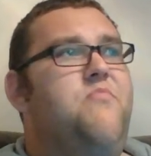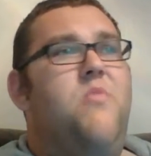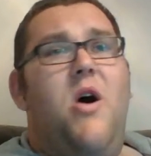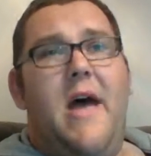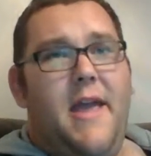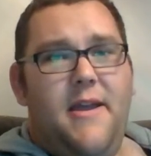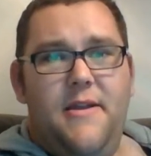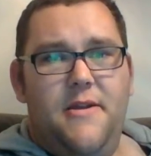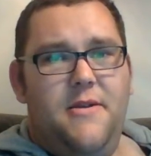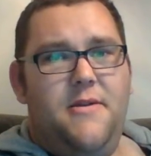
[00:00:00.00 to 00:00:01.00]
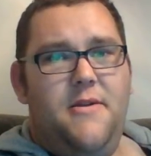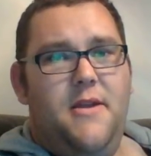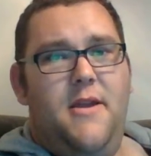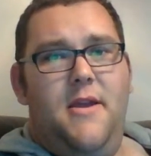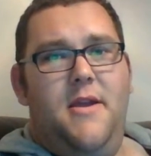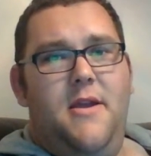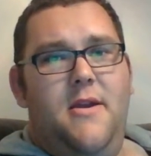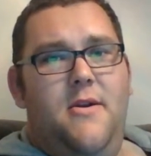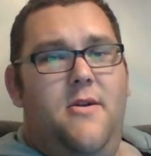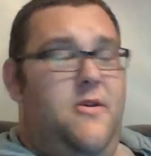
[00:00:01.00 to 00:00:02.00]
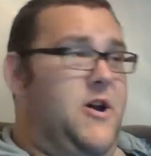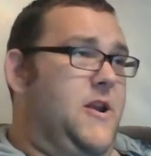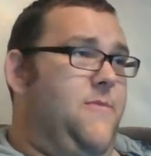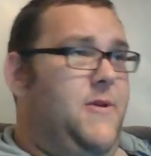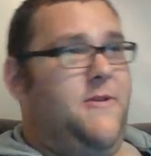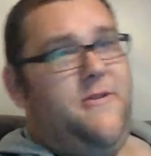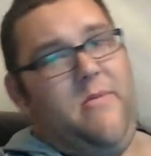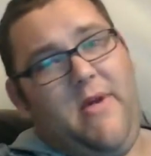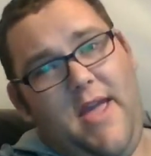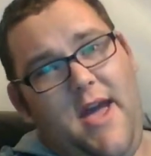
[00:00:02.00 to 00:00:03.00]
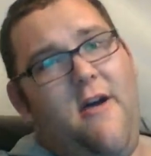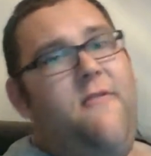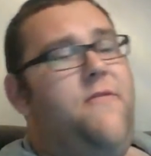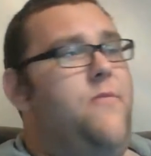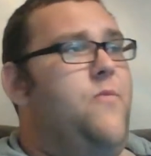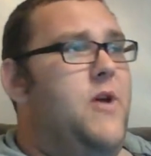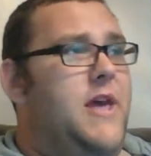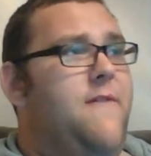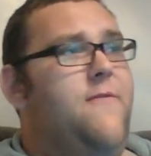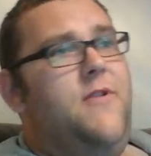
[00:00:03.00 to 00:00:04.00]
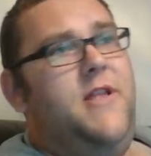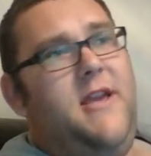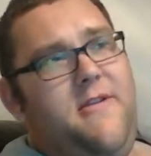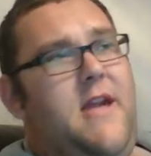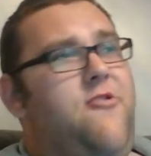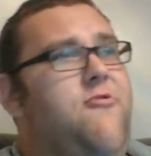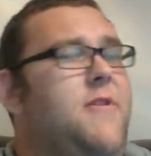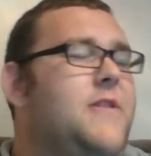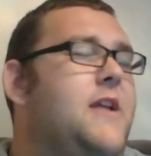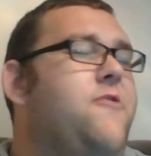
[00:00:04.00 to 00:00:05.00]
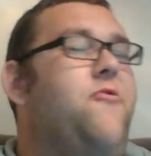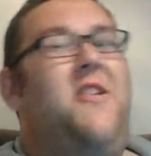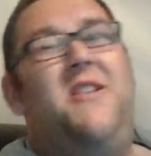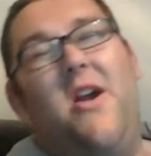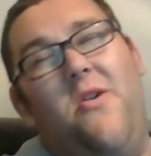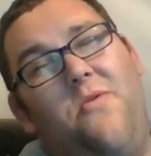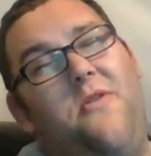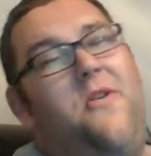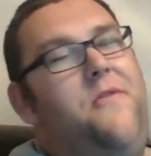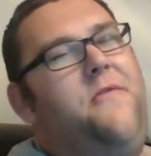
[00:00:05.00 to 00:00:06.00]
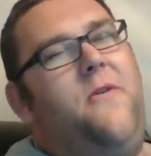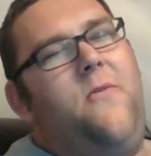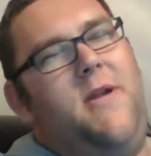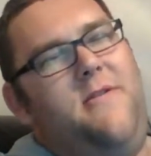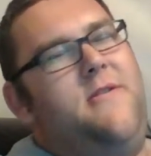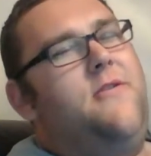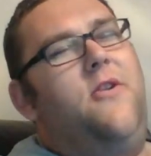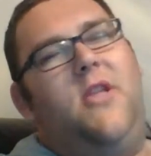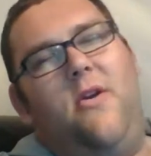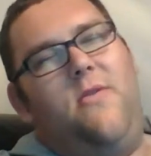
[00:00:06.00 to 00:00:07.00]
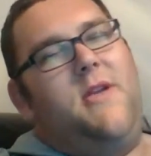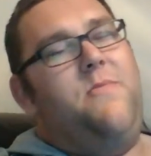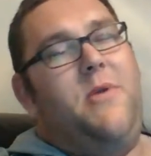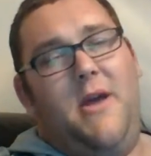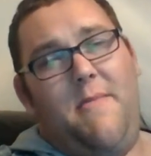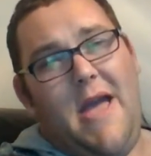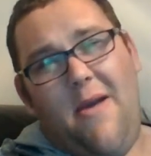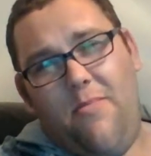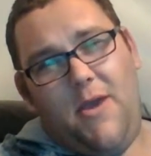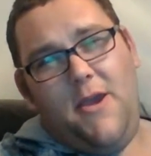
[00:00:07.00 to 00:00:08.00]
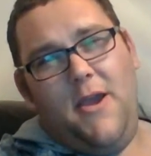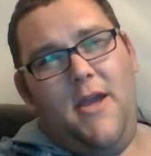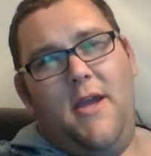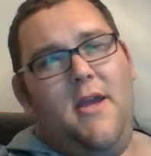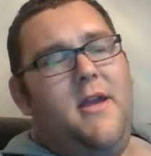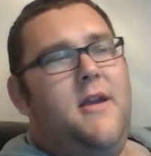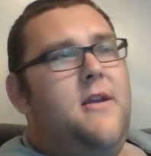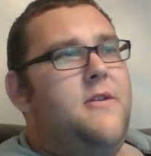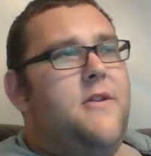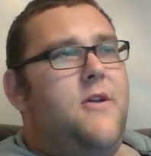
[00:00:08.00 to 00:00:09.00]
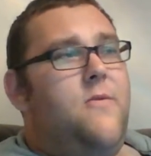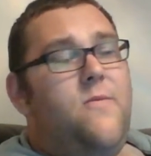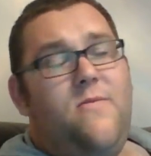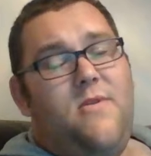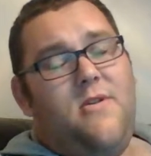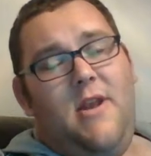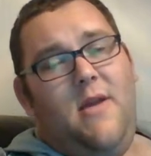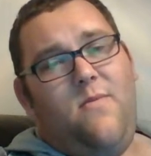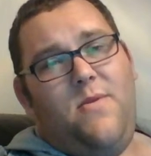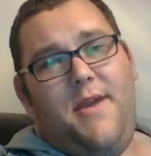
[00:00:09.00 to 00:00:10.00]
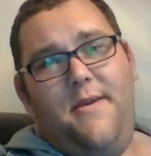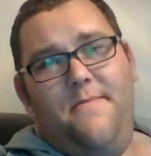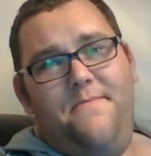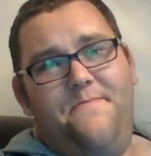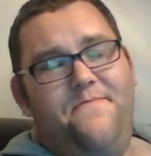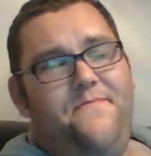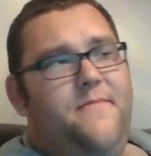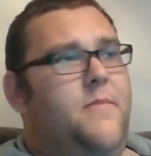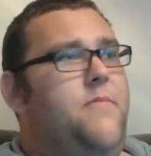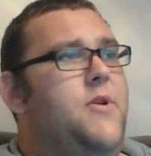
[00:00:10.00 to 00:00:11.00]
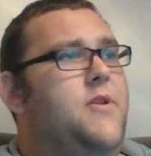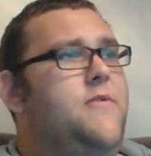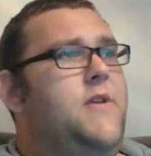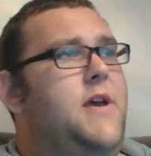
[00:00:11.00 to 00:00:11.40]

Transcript: why? I know because of my health and whatever and etc. etc. I know the consequences. I know this, but I'm happy. So just live with it. But